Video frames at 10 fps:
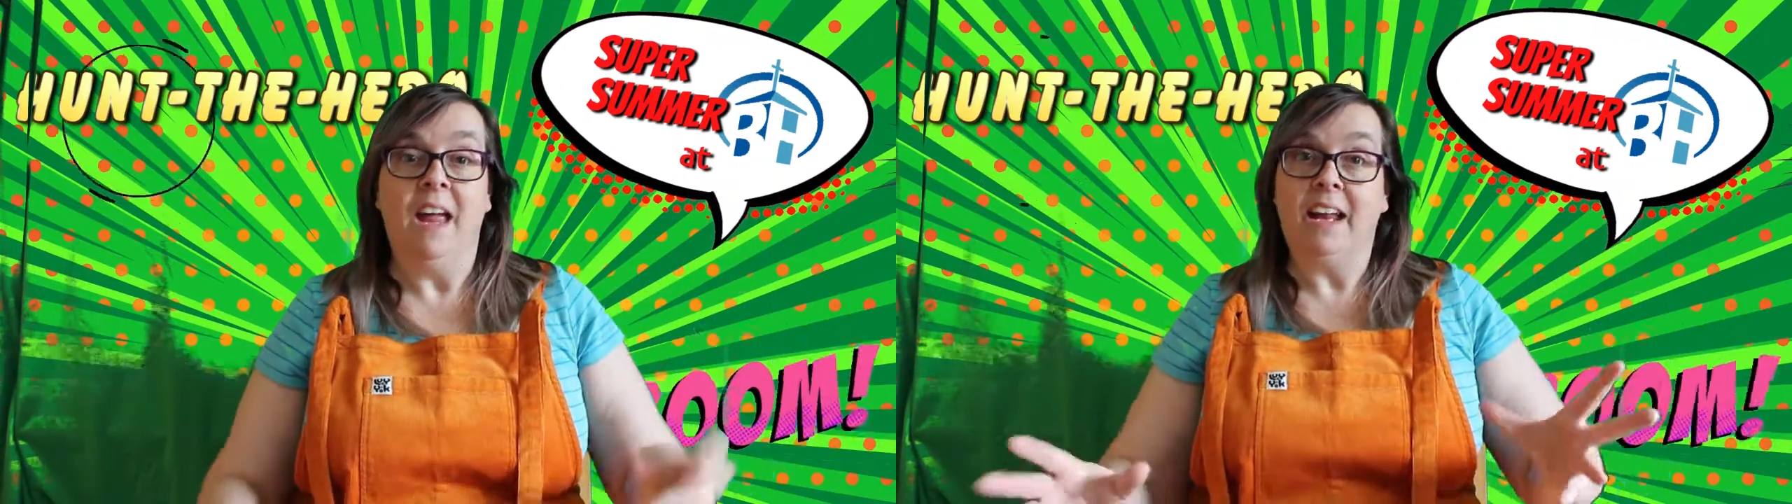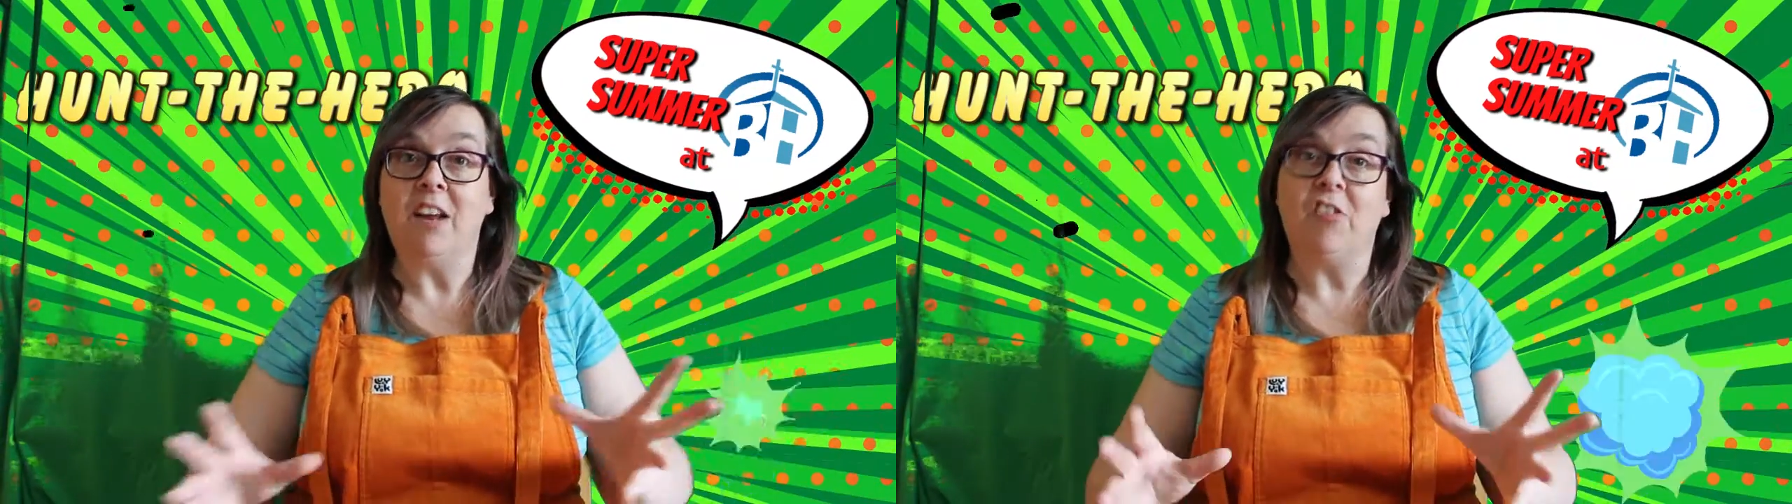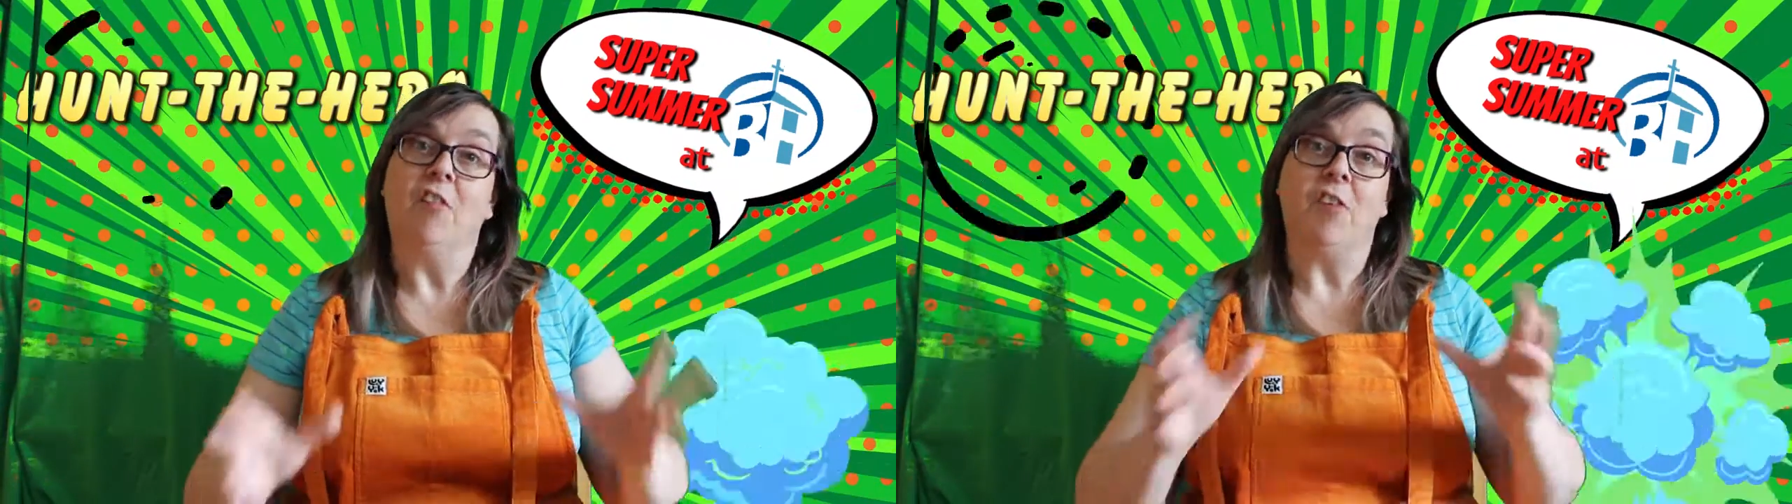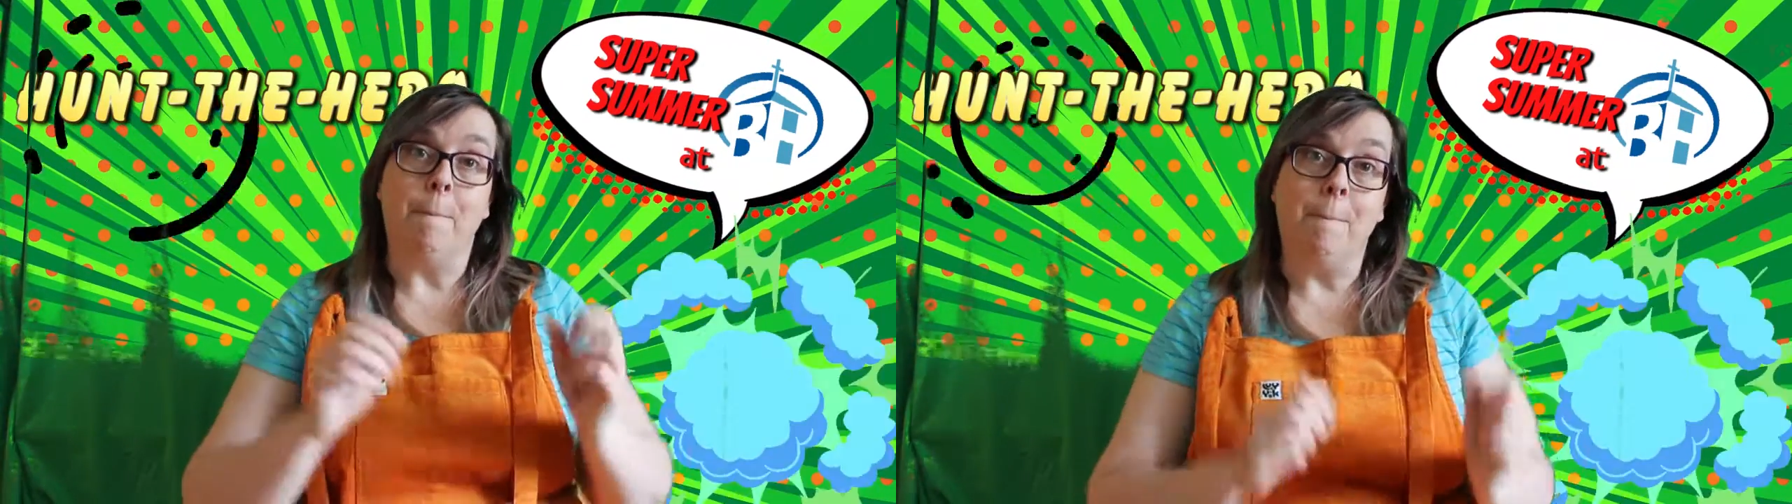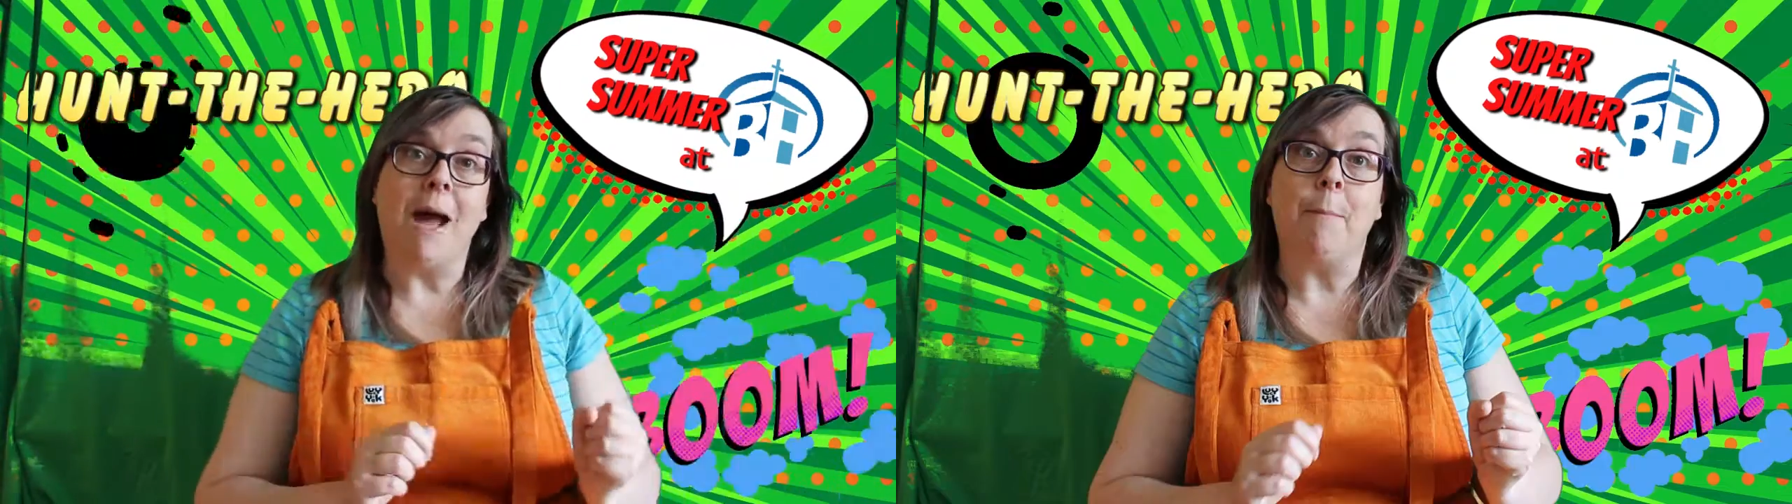Get yourselves a
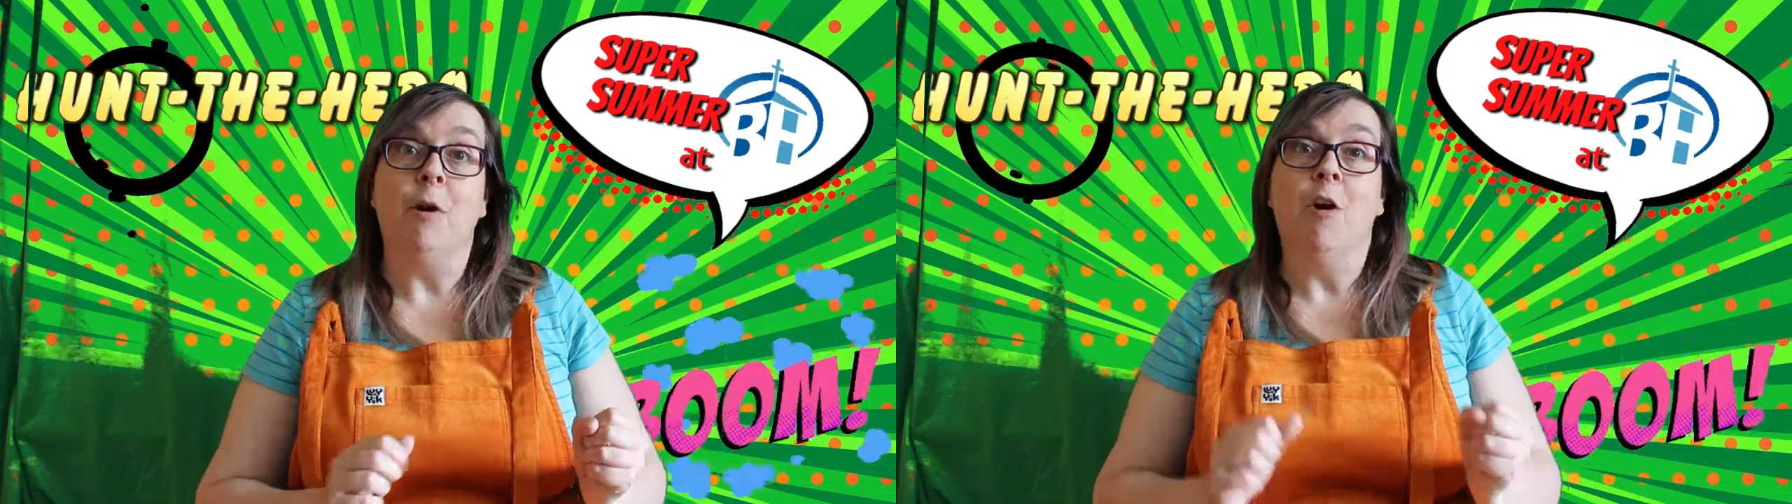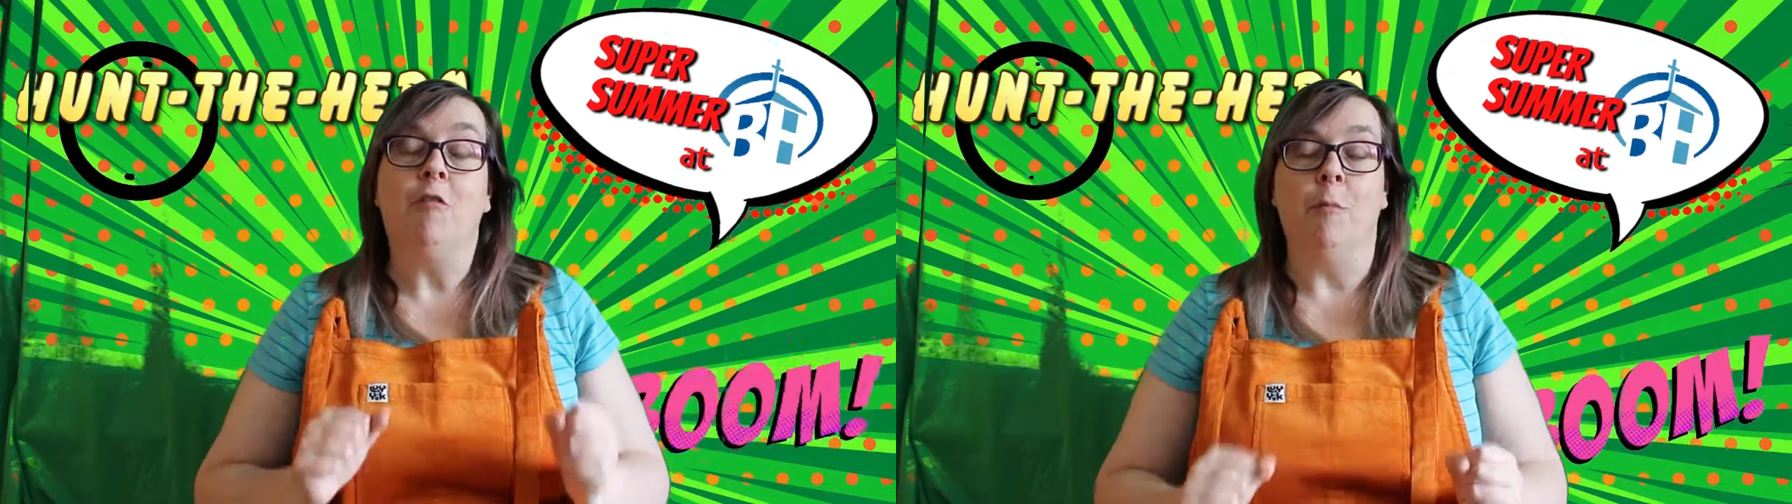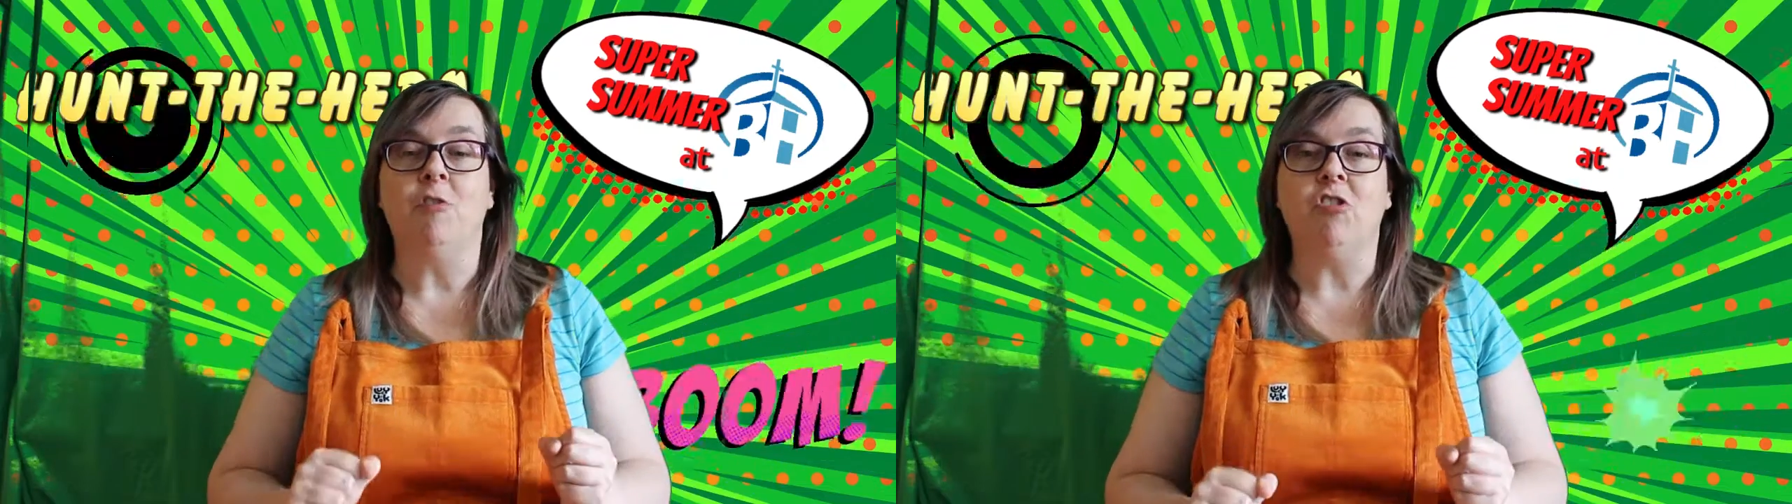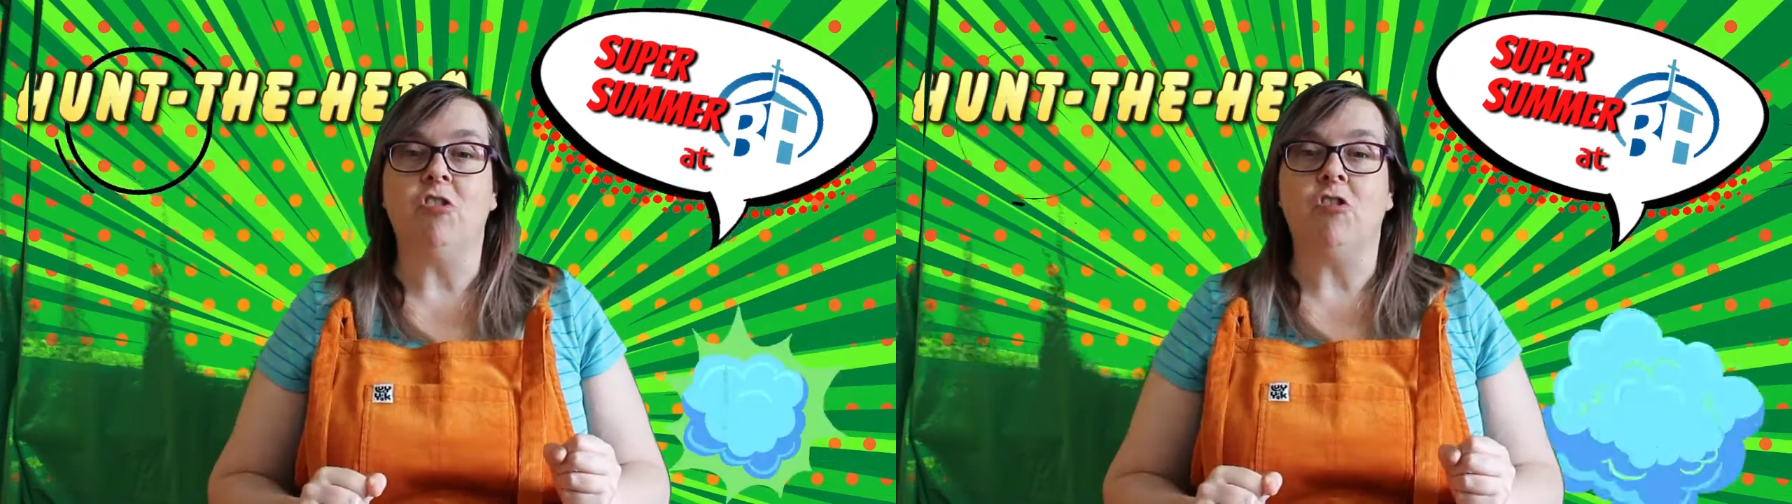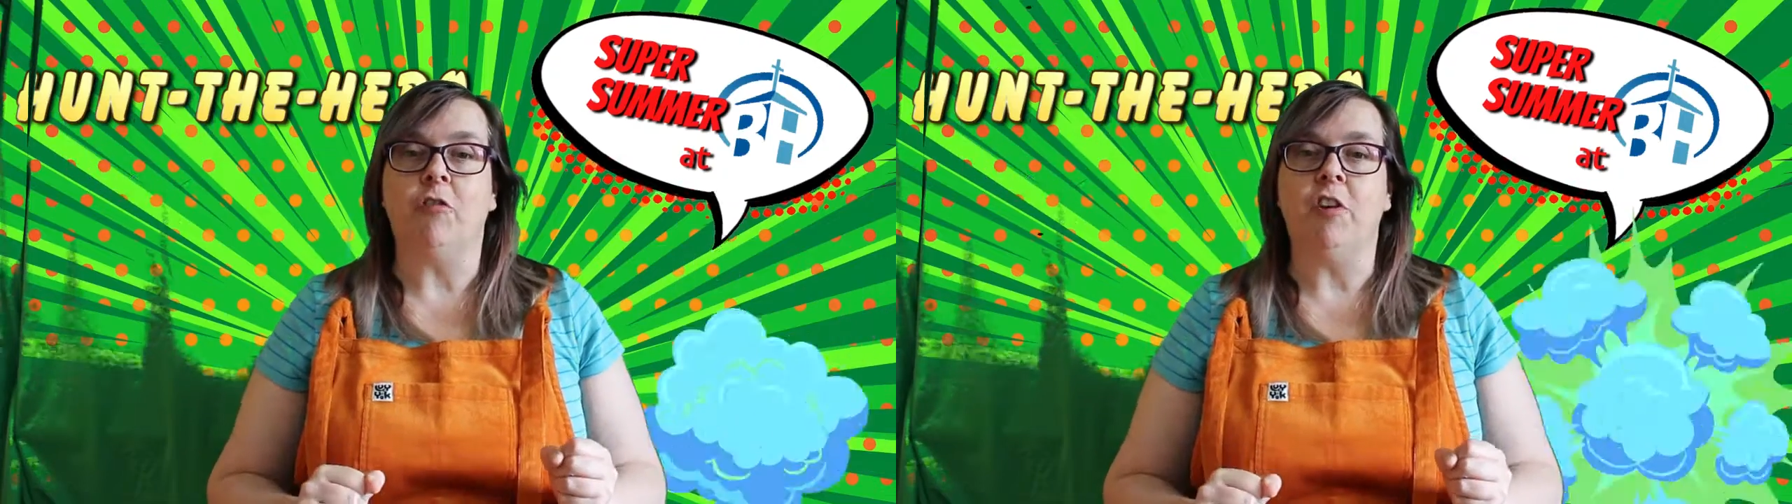map from the
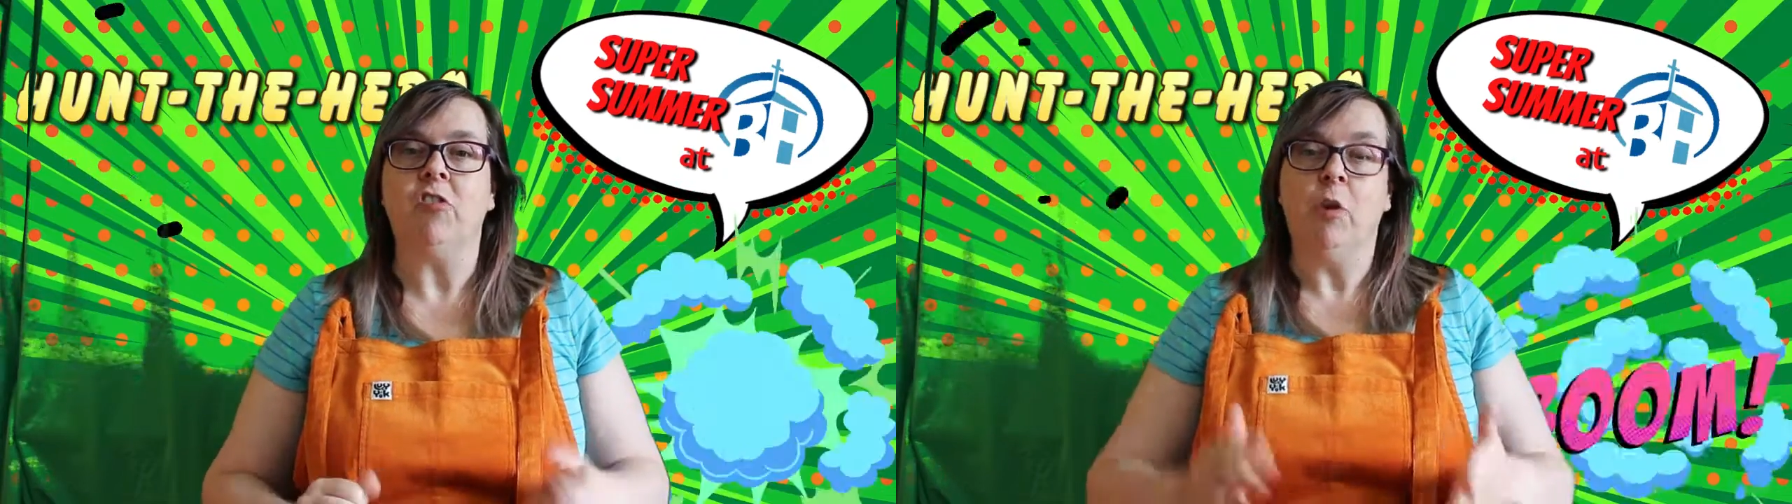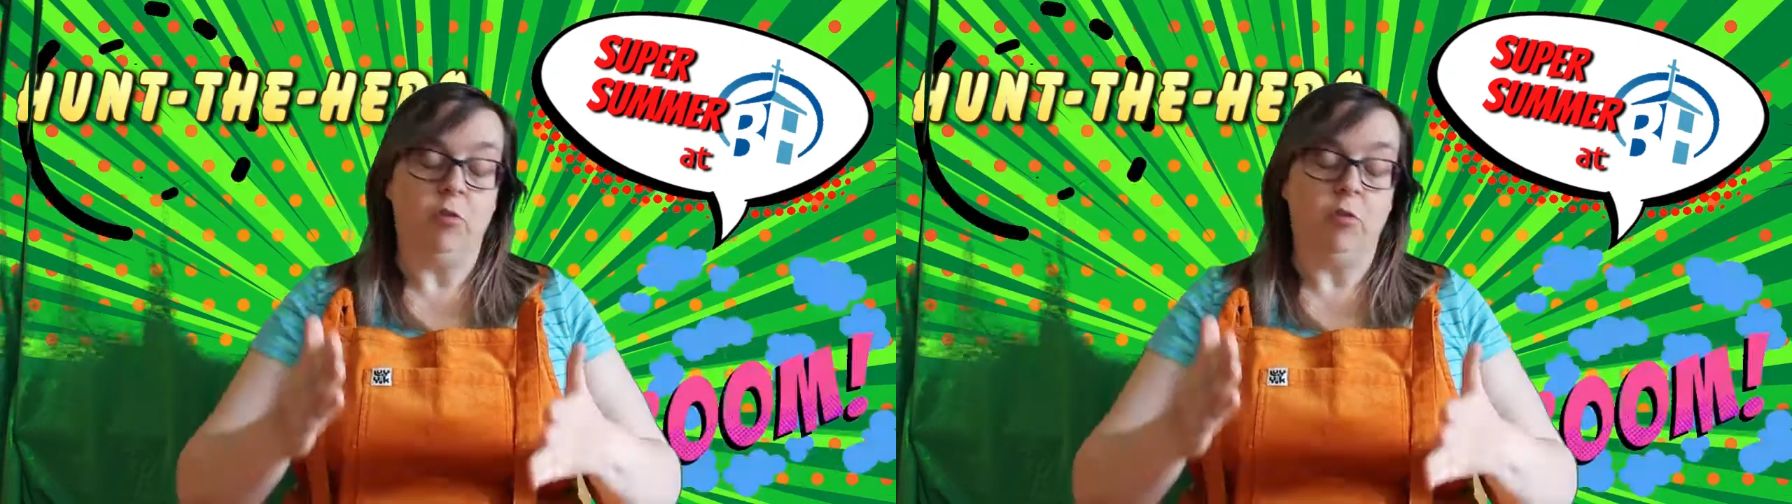church office,